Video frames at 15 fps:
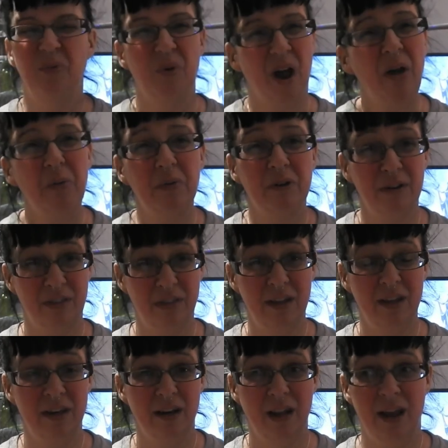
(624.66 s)
well worth
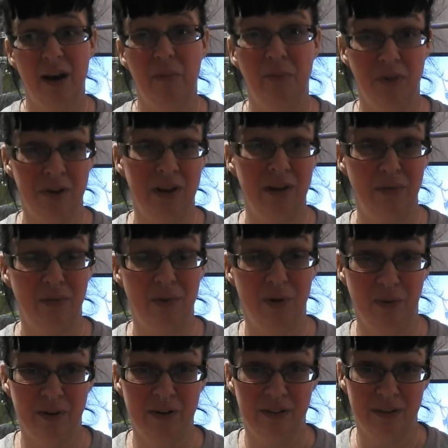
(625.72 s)
it. And I'm looking
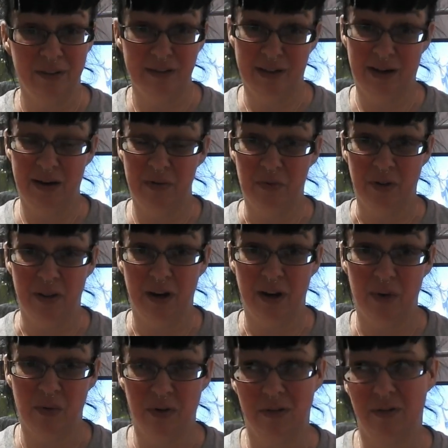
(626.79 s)
forward to the second one that I
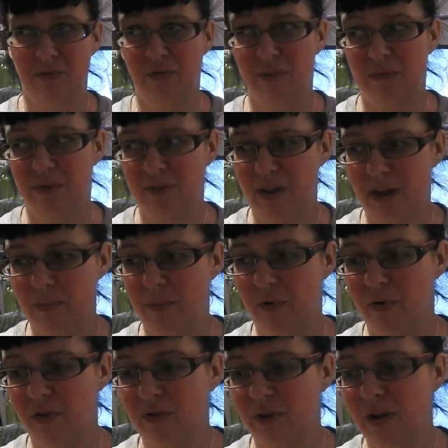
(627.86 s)
ordered from the same
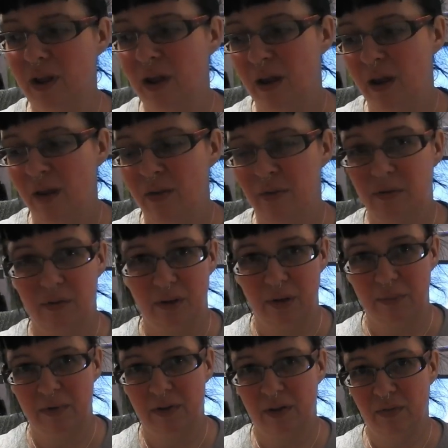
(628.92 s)
person. It was a little
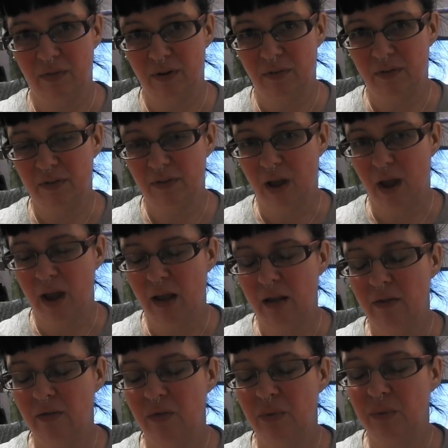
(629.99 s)
bit different of a style,
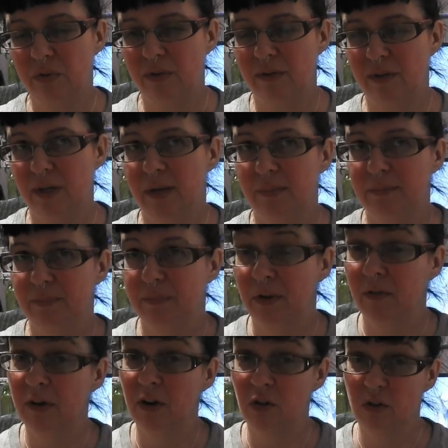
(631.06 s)
so we'll see.
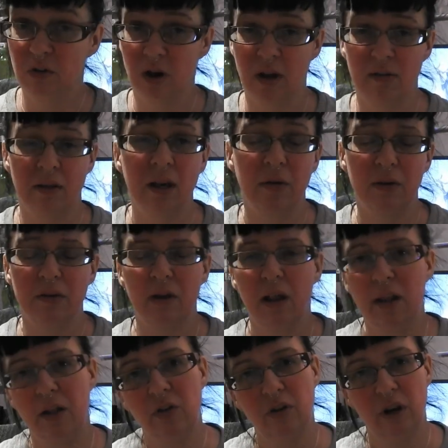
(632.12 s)
Fingers crossed. Anyways, I'll
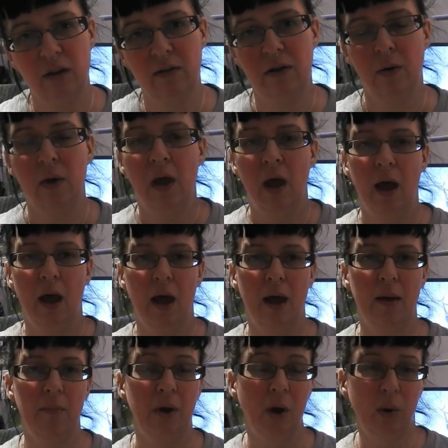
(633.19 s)
let you guys know.
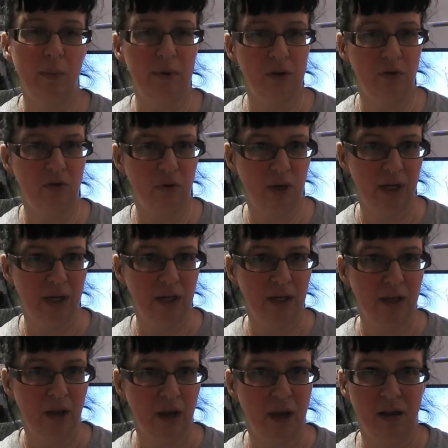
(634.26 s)
I hope you enjoyed it.
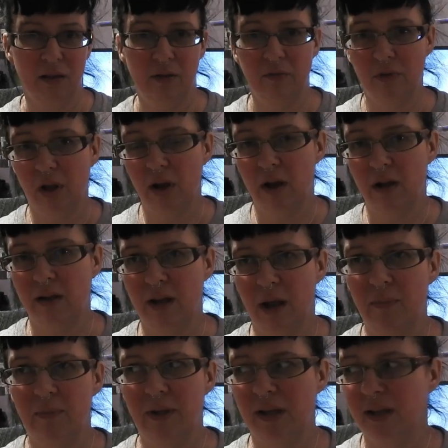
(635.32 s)
The vlog, the
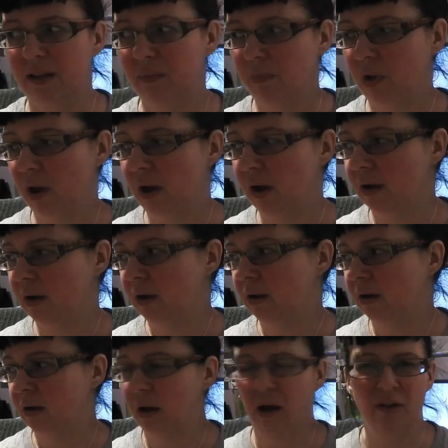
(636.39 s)
update, the blog,
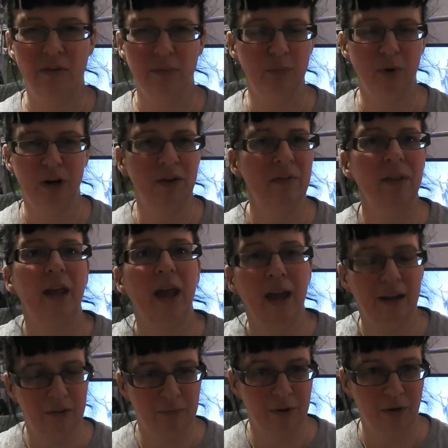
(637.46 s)
all the whatever the
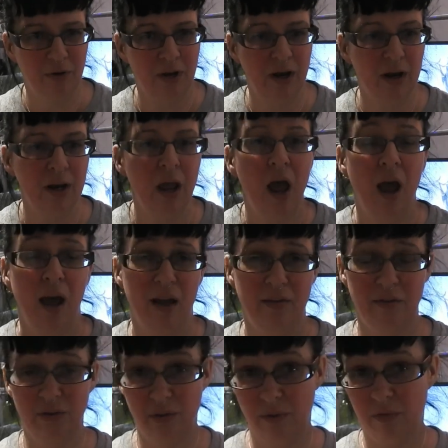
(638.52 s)
heck's been going on. I
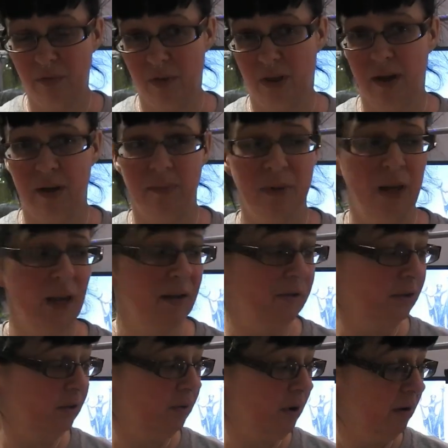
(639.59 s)
still do have a vlog update. I
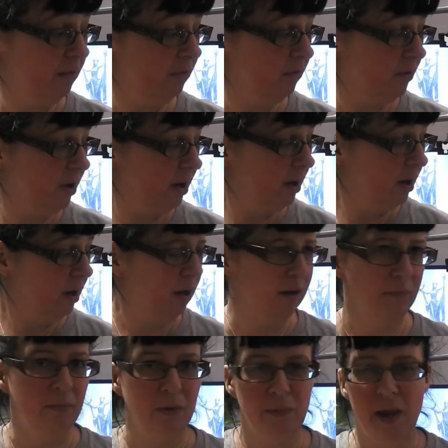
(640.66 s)
still do have
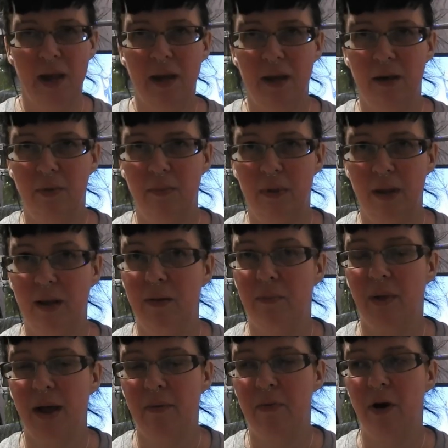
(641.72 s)
the makeup and the
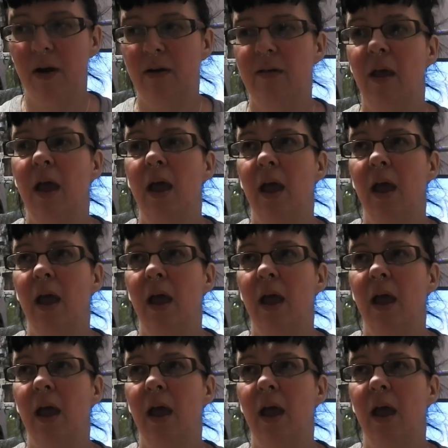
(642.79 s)
black box